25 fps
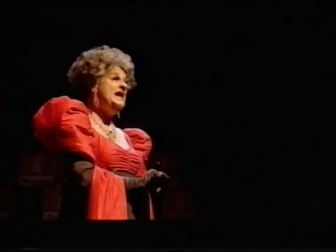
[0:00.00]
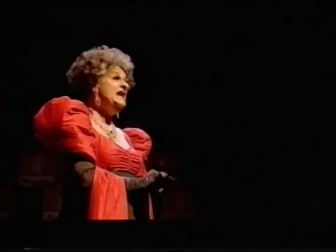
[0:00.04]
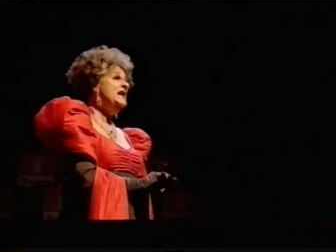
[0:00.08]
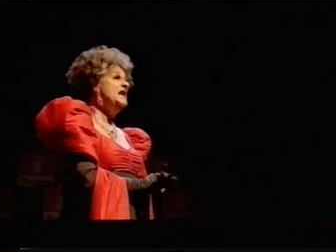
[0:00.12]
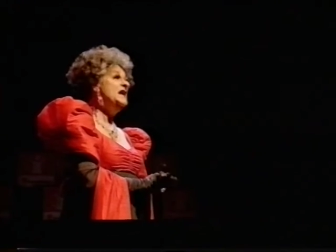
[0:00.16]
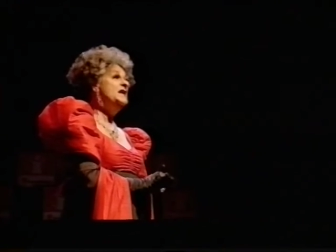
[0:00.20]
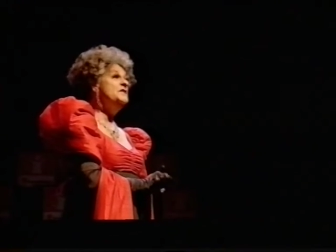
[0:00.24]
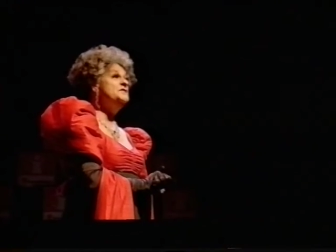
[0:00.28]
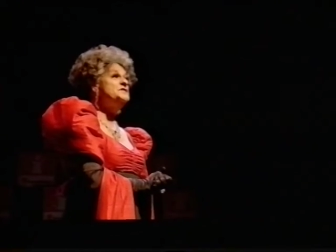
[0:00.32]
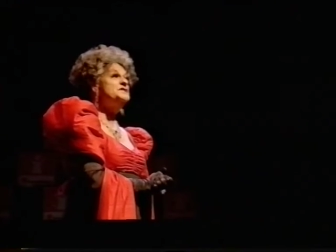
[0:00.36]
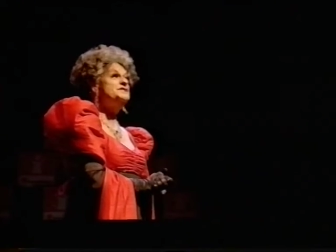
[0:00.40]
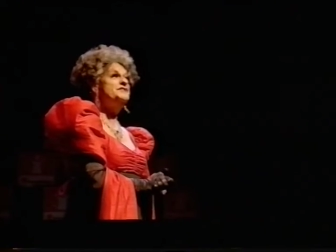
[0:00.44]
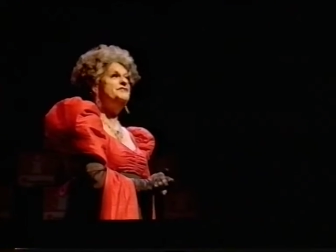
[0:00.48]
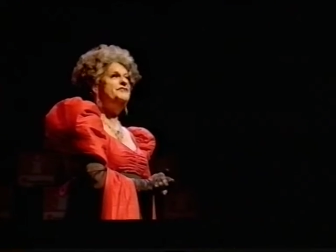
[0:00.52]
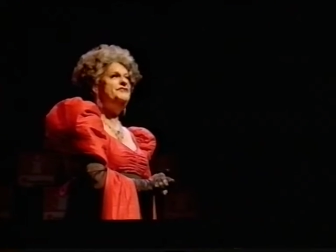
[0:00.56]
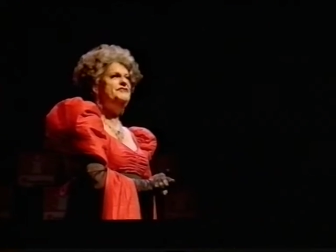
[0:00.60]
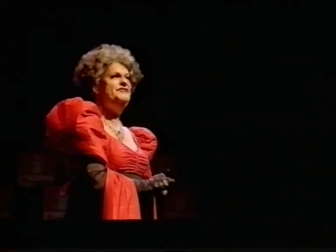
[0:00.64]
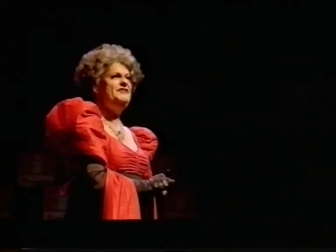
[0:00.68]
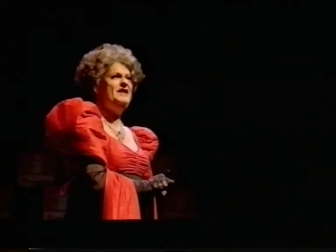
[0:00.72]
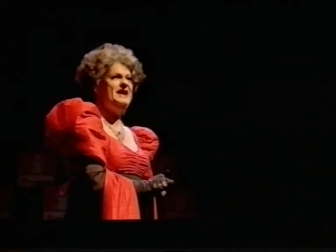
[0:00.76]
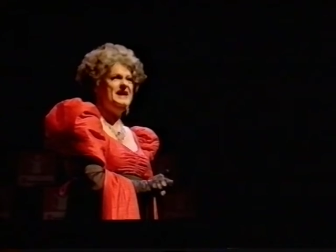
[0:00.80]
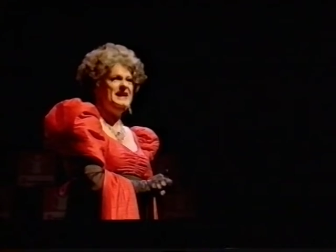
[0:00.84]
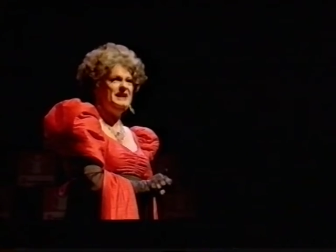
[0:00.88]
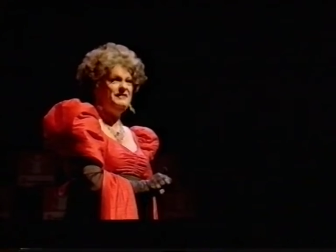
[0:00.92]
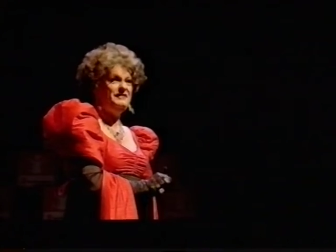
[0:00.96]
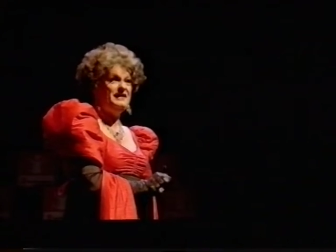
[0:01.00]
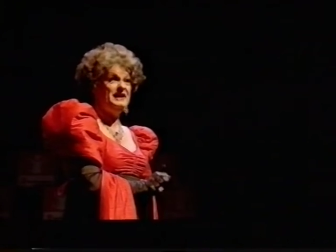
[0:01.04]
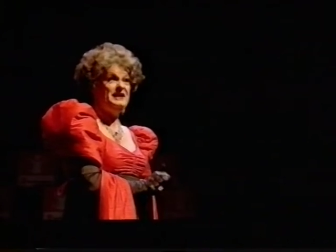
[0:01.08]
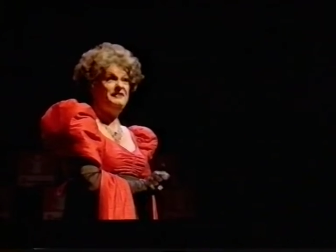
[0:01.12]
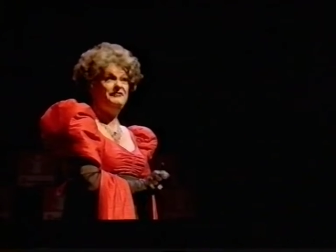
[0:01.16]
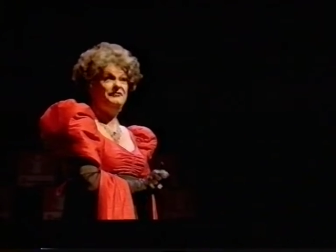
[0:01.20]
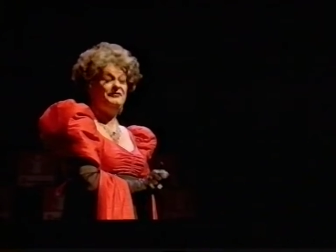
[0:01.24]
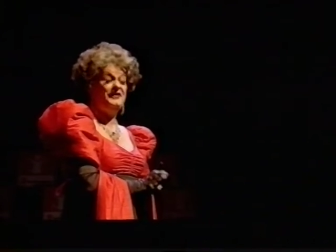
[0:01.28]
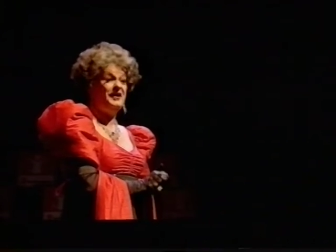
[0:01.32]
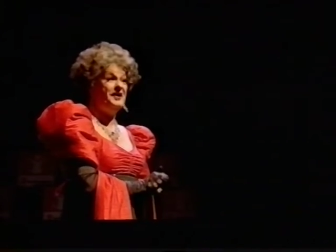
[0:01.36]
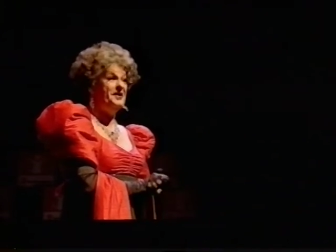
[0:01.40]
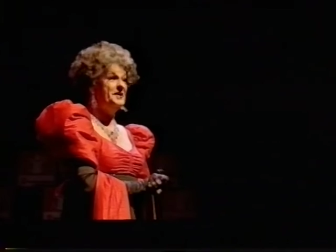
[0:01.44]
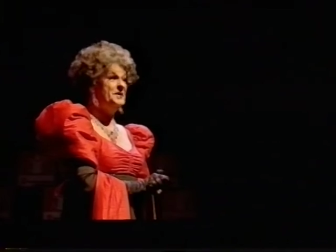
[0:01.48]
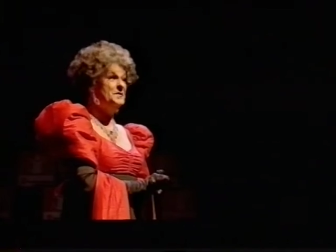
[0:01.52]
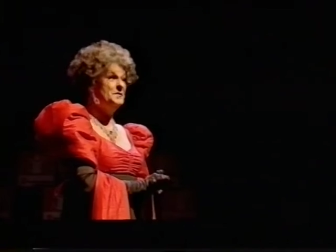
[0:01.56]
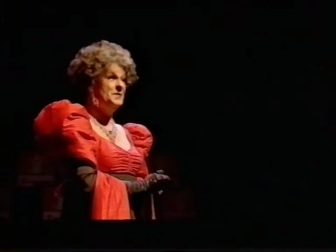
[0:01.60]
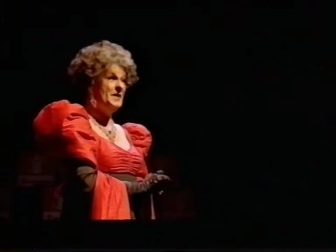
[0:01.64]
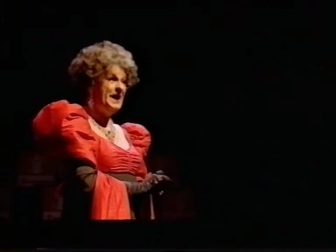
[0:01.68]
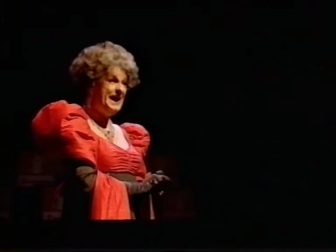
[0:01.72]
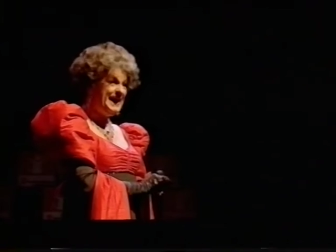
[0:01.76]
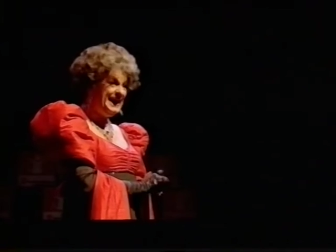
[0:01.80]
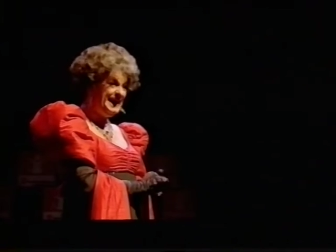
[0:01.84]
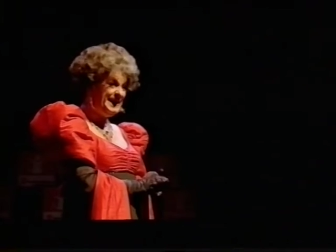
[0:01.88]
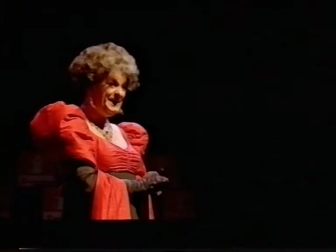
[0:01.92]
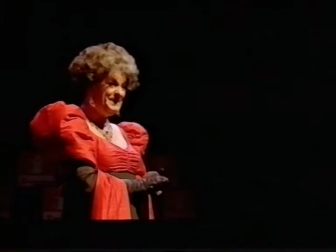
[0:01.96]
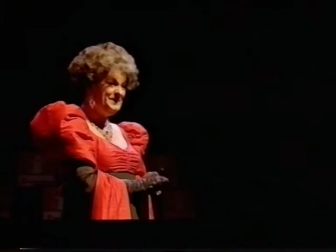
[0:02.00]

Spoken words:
lives very, very far away,